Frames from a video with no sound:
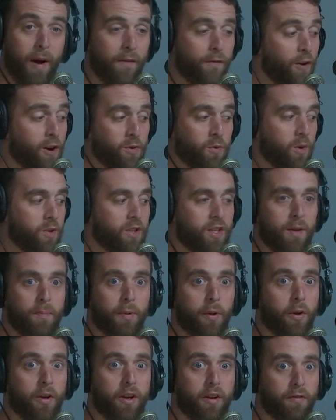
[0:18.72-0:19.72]
Like, my first one's
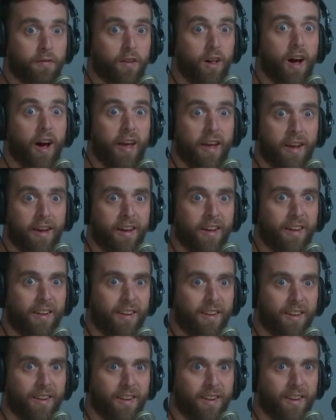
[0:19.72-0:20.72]
the ability to fly.
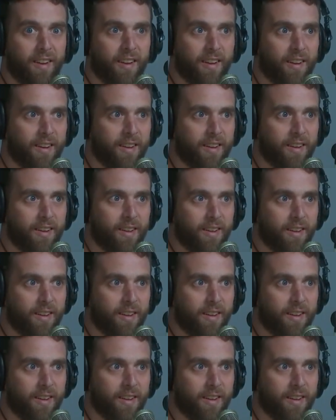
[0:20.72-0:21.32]
Okay. Uh,